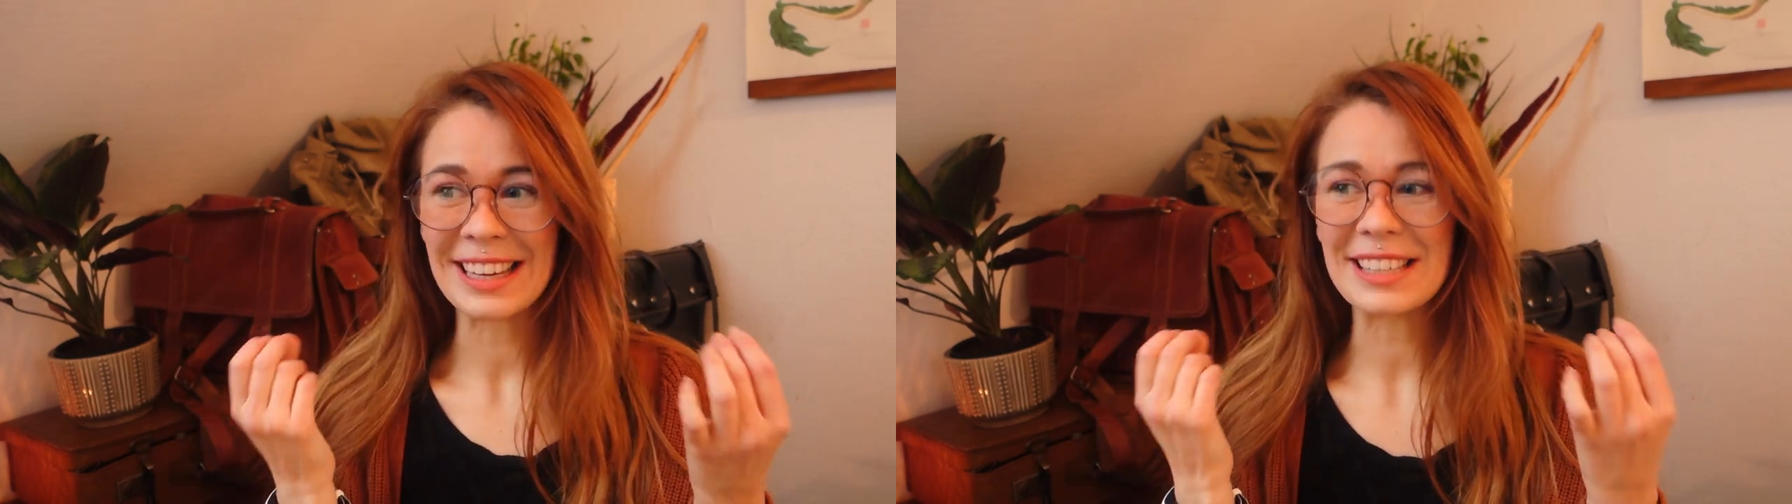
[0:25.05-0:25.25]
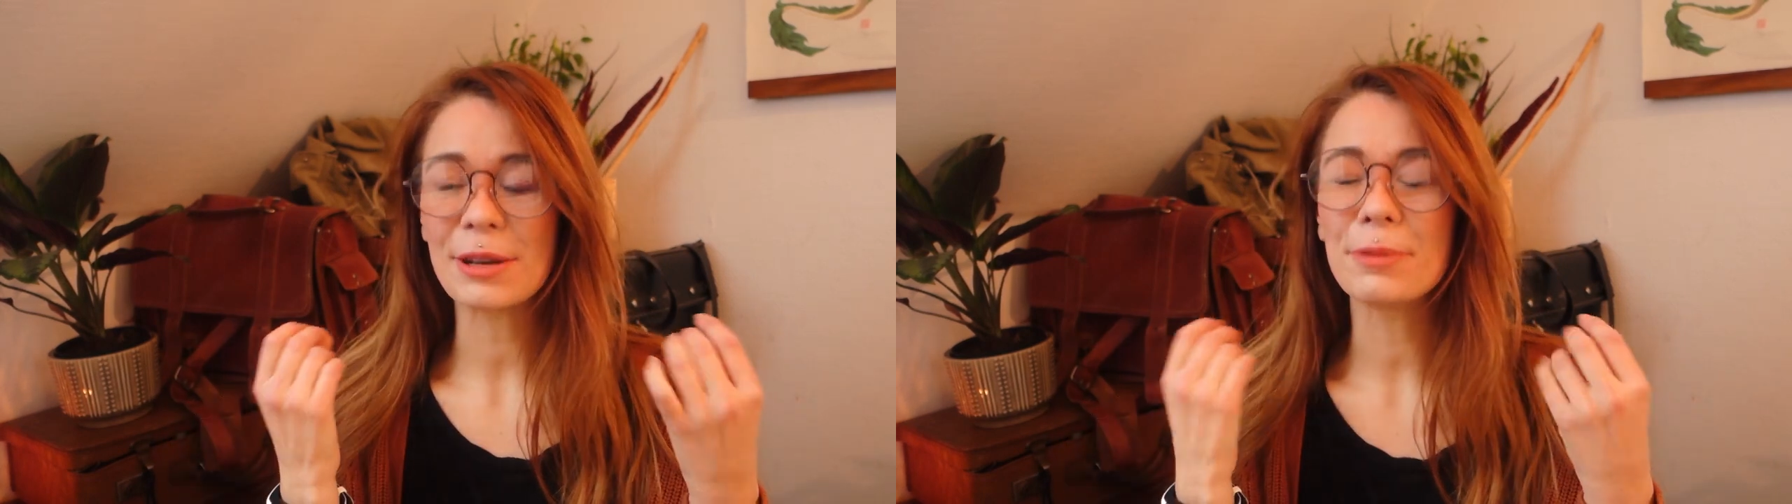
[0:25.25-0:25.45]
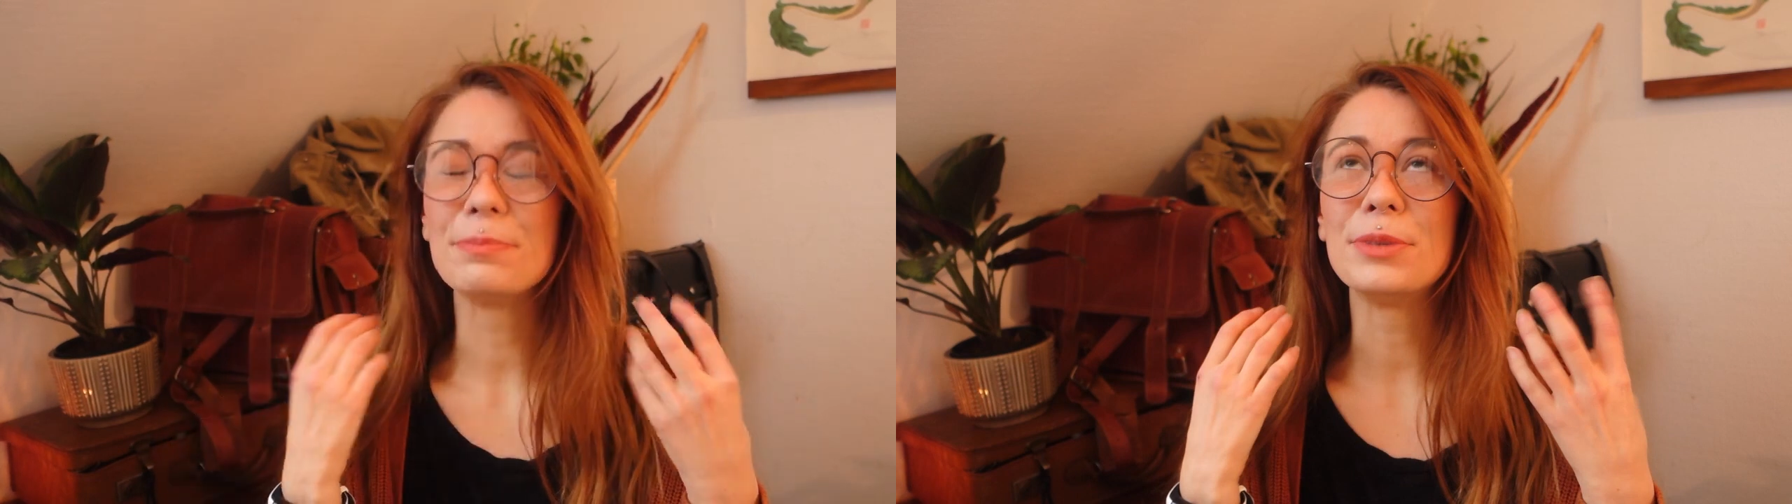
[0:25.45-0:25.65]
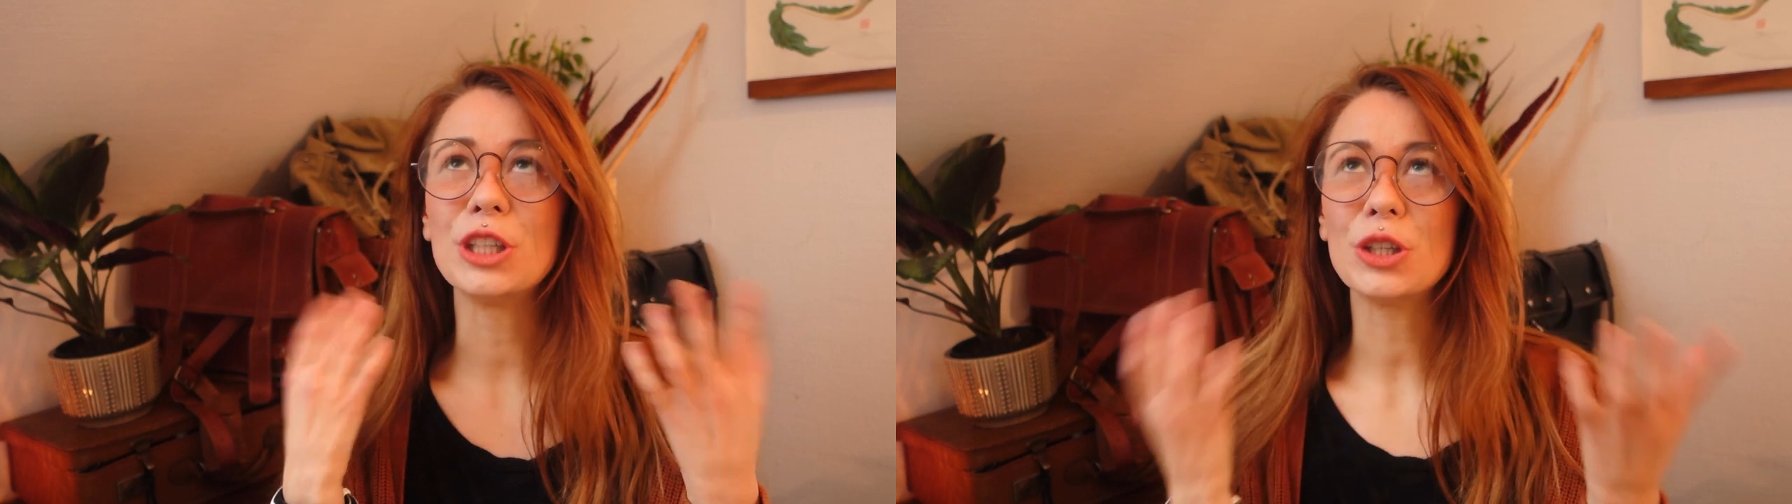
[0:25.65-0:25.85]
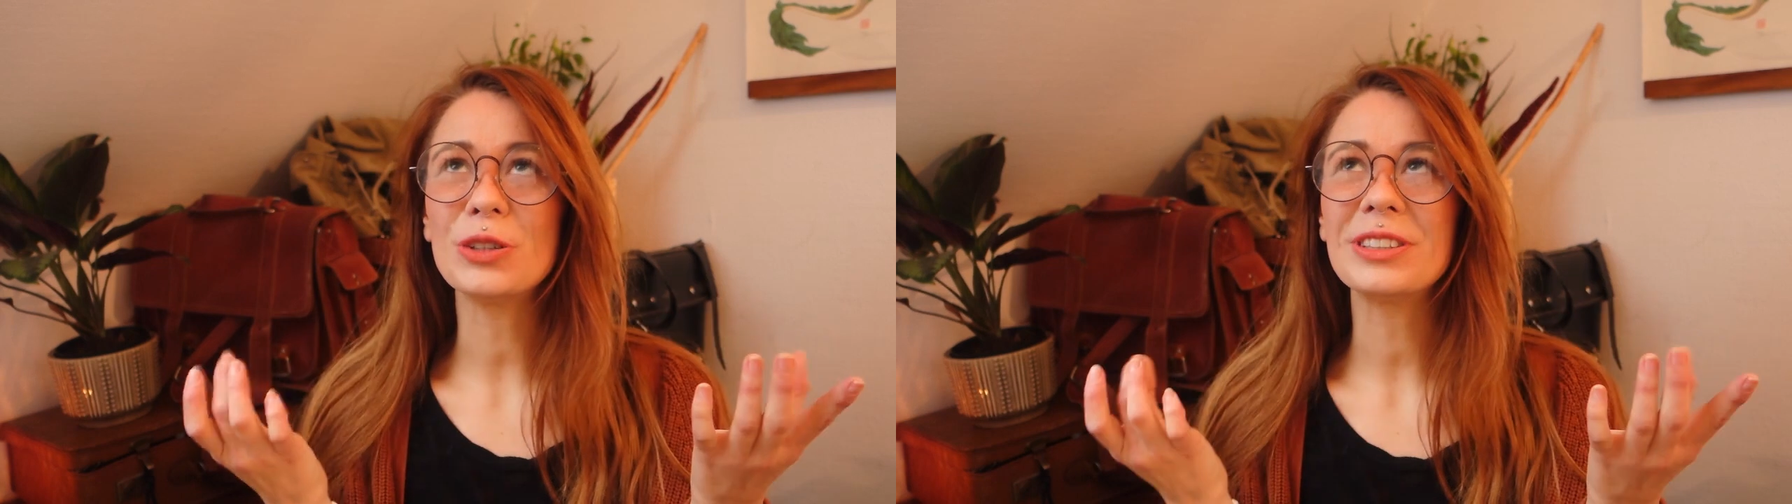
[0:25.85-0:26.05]
He's a
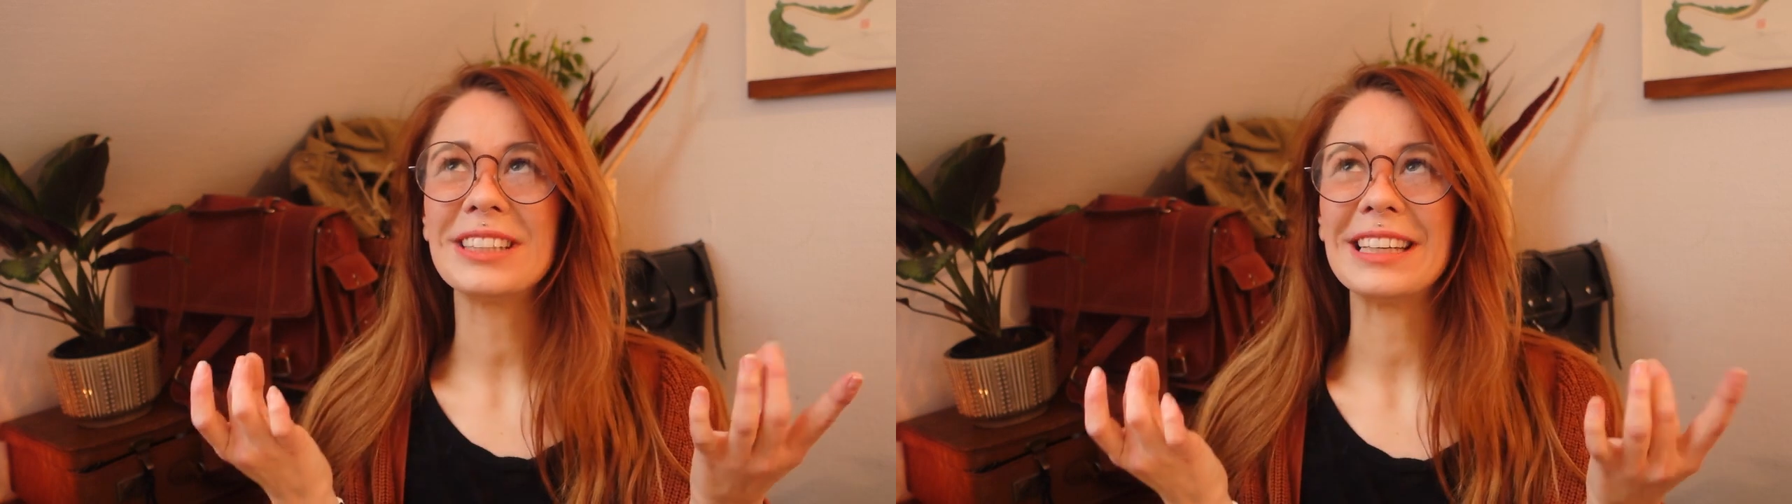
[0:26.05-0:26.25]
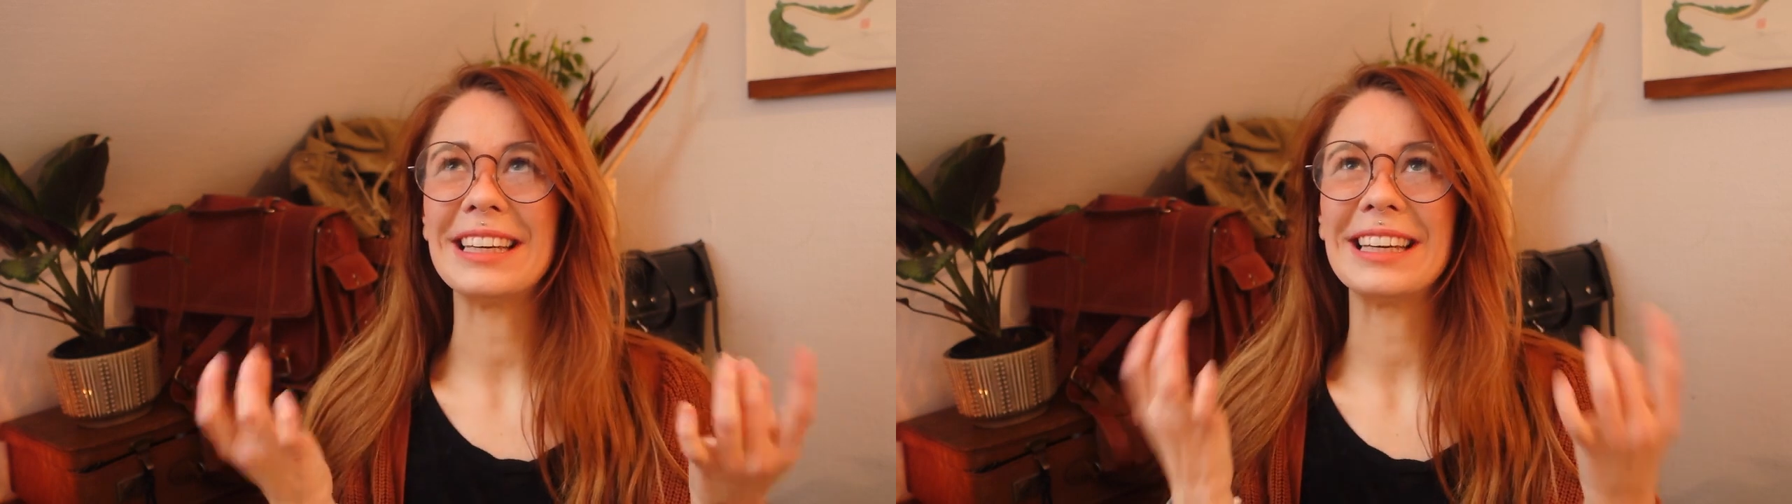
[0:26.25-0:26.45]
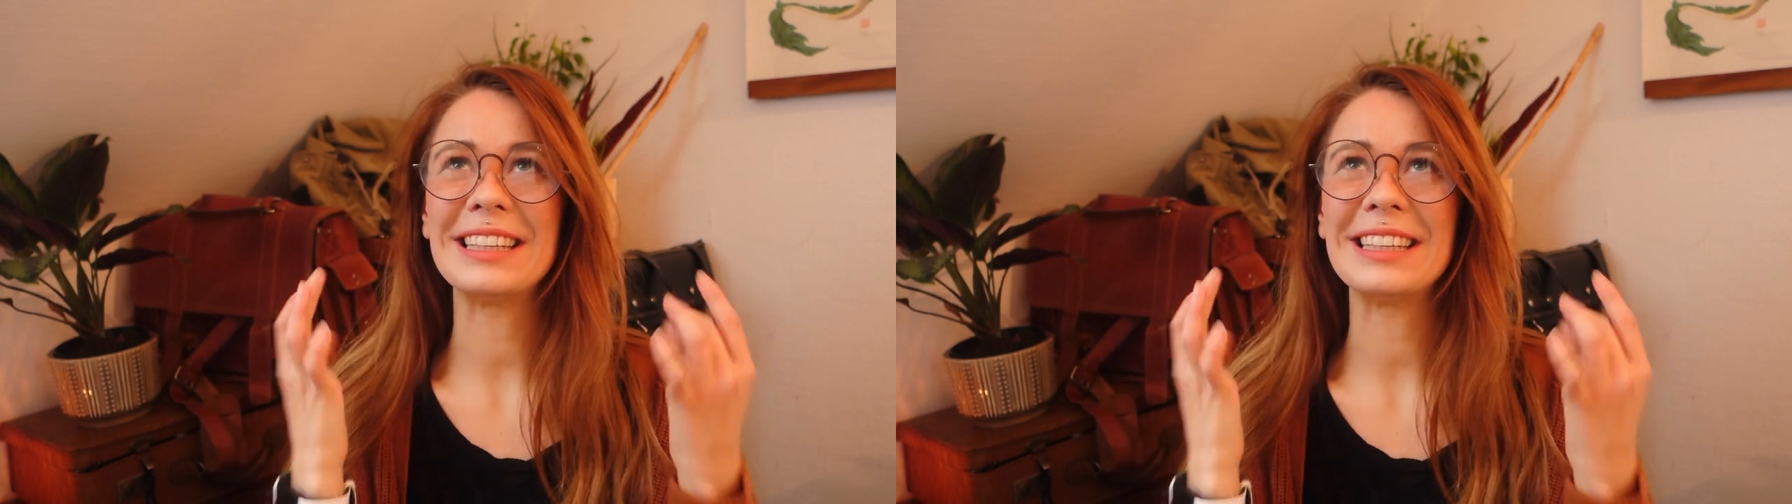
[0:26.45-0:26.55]
beauty,